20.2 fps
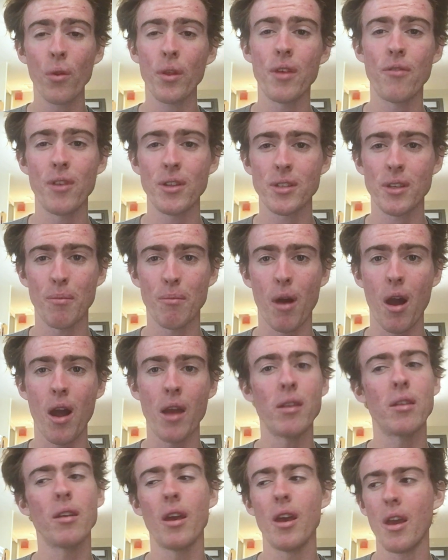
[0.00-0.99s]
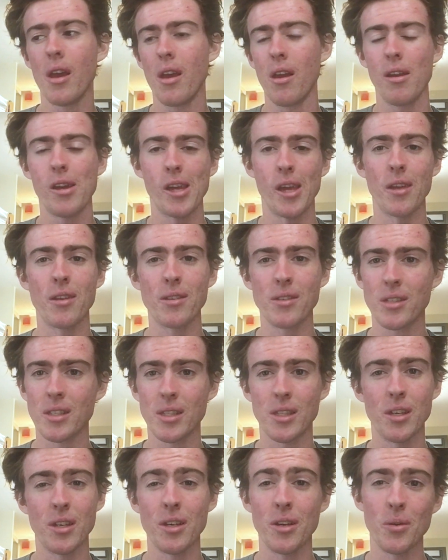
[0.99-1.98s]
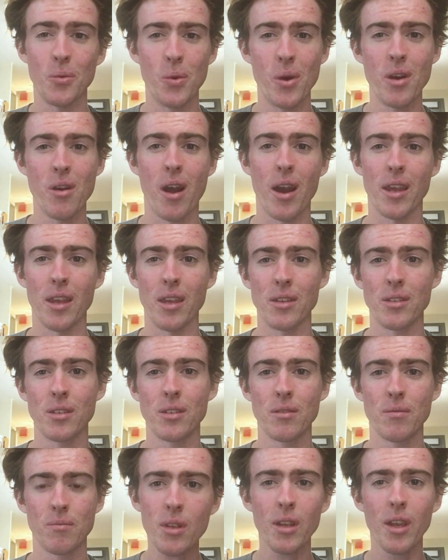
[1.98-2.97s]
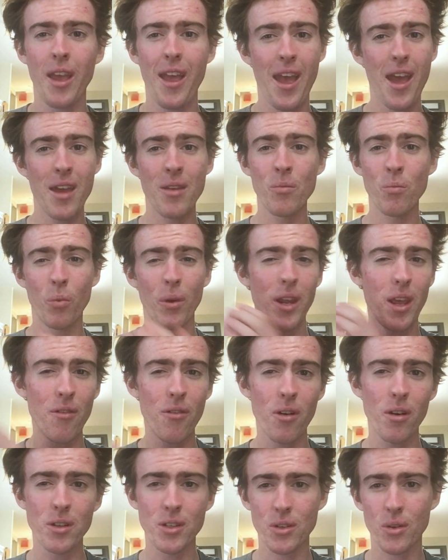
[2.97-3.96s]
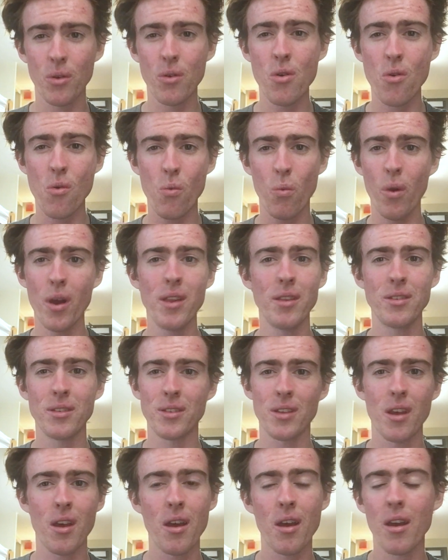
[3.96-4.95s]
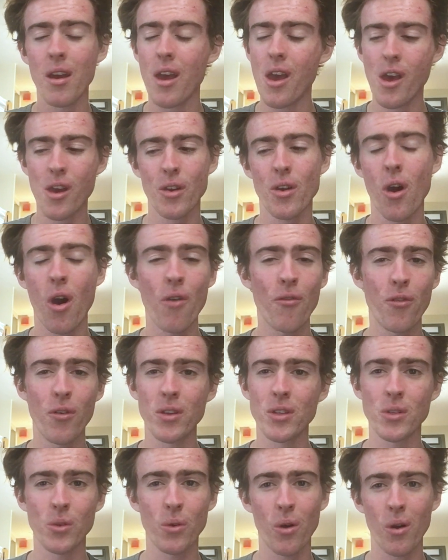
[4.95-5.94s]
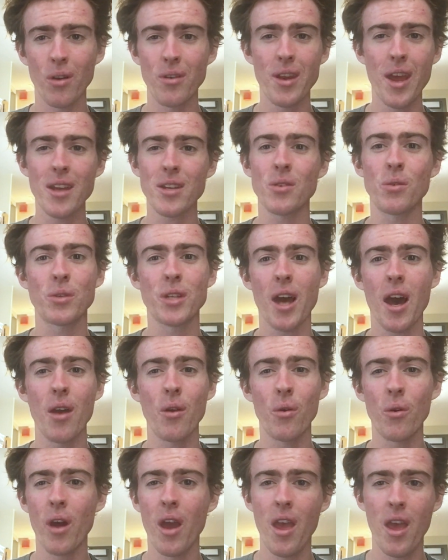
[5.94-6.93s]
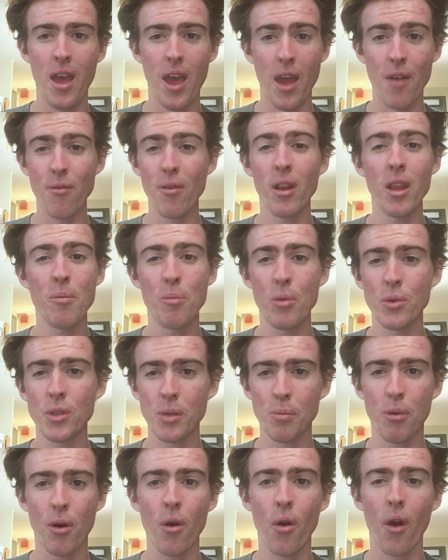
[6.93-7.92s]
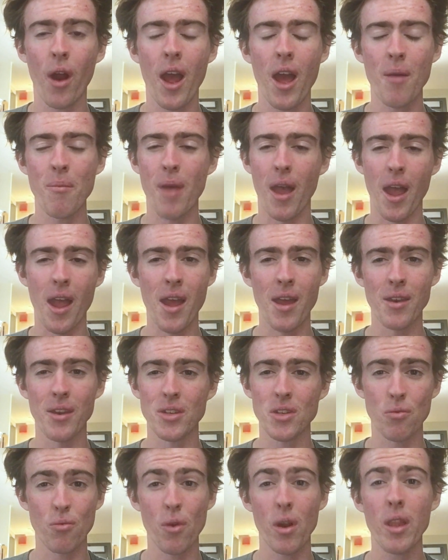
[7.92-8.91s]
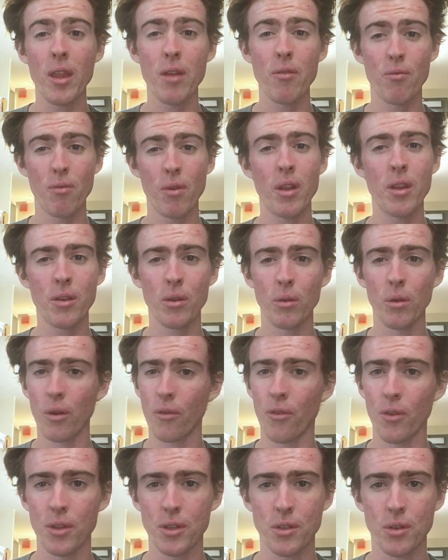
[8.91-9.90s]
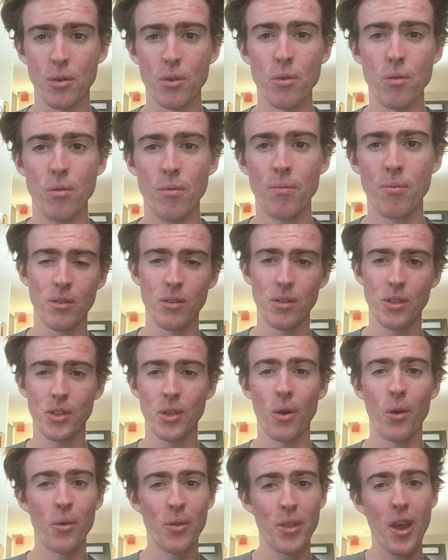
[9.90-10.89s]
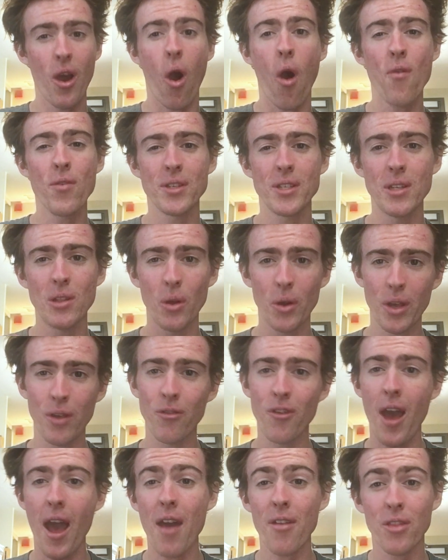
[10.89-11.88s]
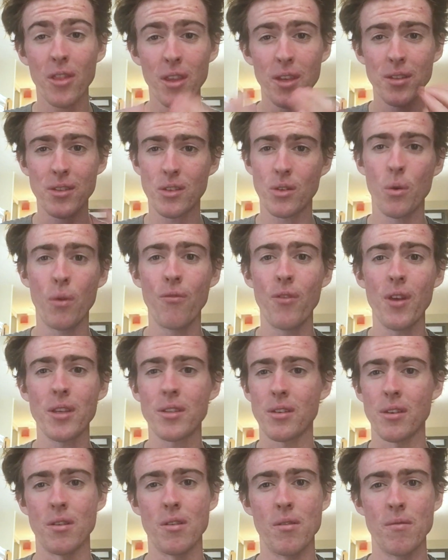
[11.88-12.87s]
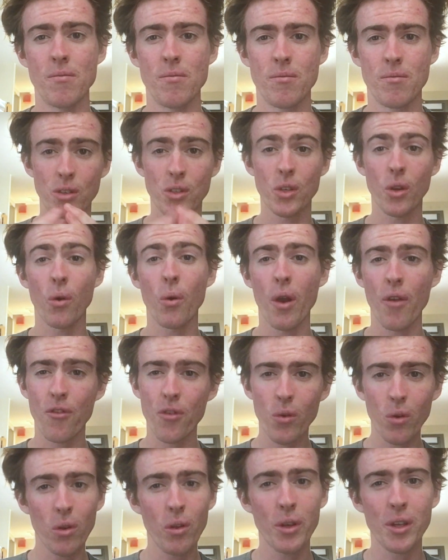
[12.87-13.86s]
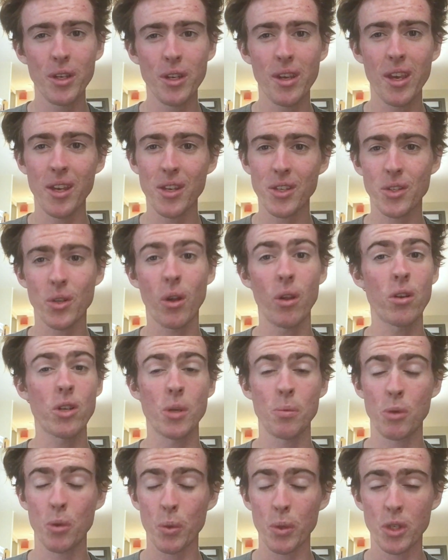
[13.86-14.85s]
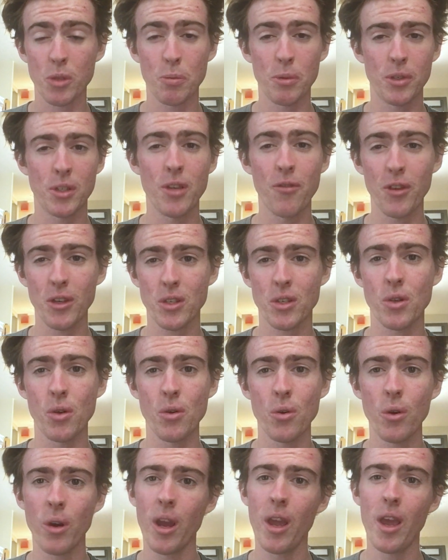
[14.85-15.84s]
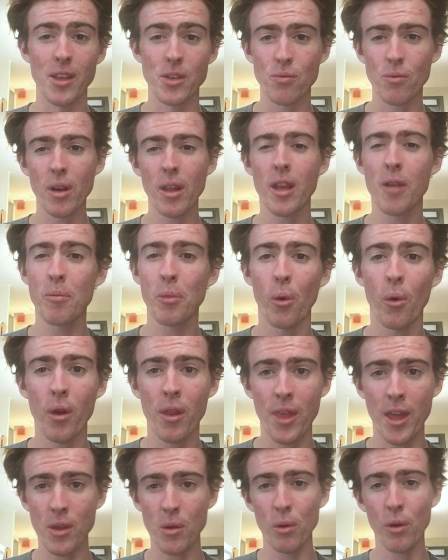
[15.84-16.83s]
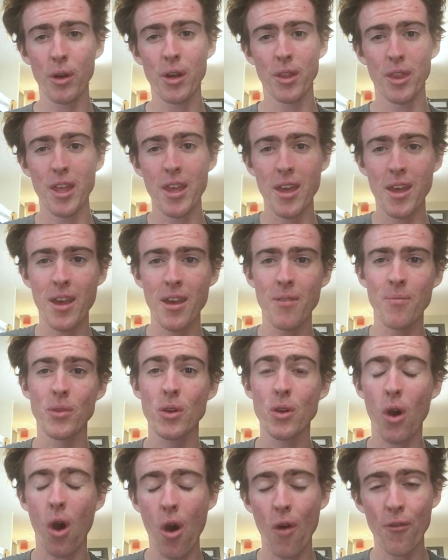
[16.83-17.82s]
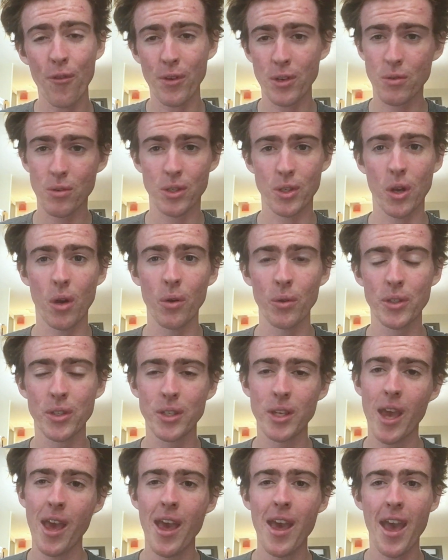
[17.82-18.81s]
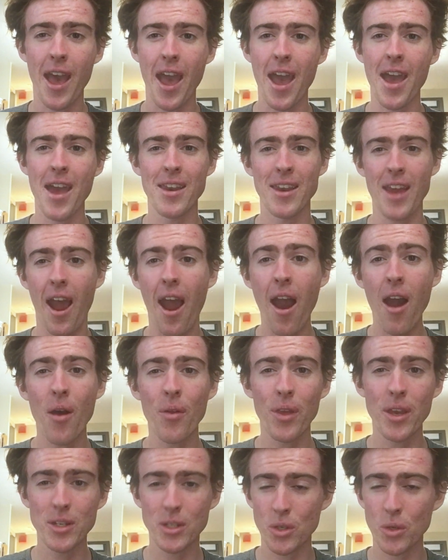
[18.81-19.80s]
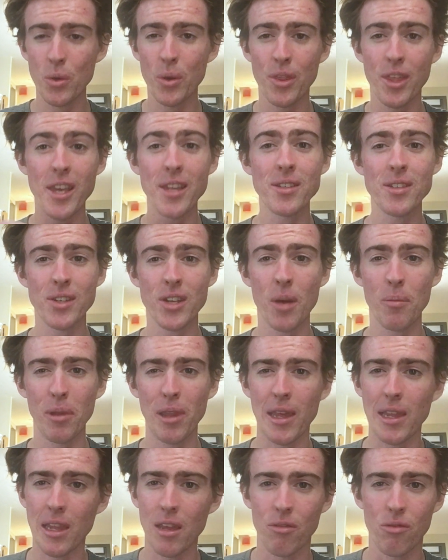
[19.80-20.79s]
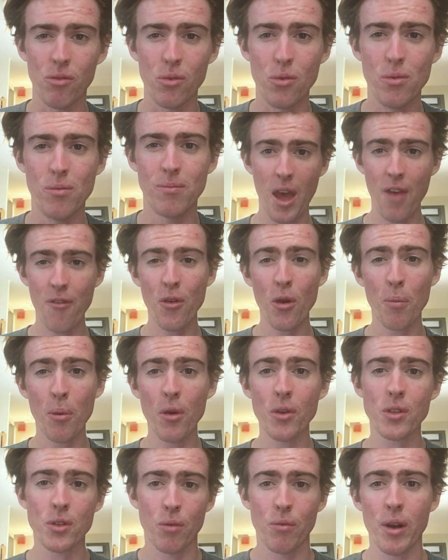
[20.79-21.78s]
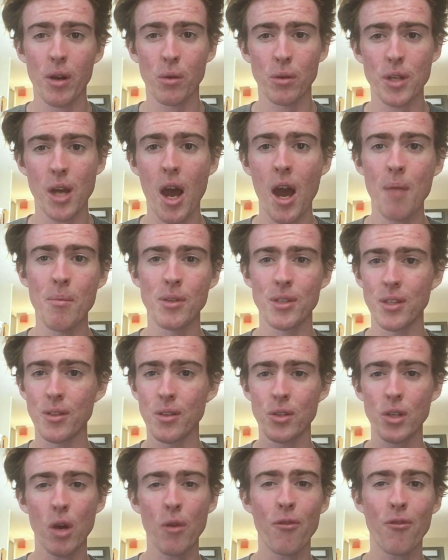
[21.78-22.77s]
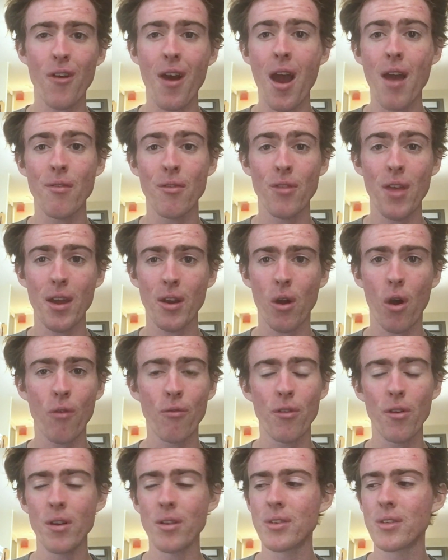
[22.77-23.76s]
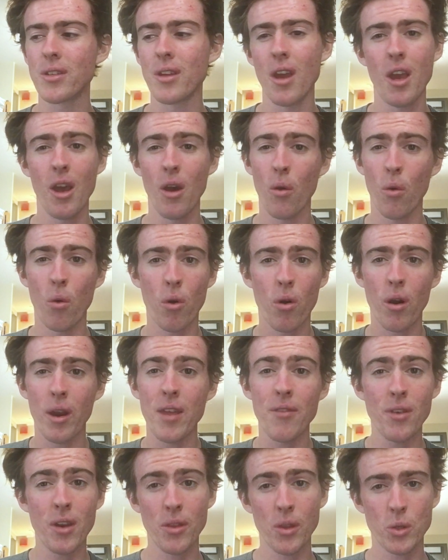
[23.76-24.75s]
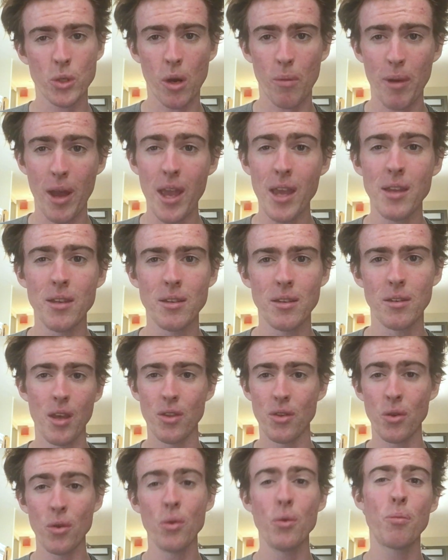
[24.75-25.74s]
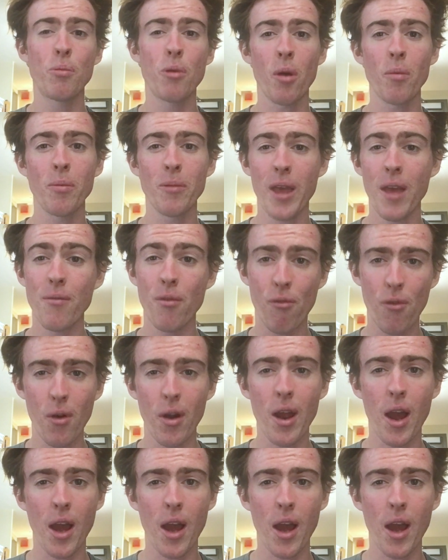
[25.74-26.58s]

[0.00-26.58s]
the events combined is the winner, I guess. And whenever a school wins a conference or national title, it really boosts the program and it's a really, really good look for the school. So they're obviously looking for athletes to invest in. So if you're looking to get a scholarship to a specific school, it's really important that you look at their conference results and how they do at the NCAA level. If your personal record time is in the top 5 of that conference, or even in the top 8, you probably have a very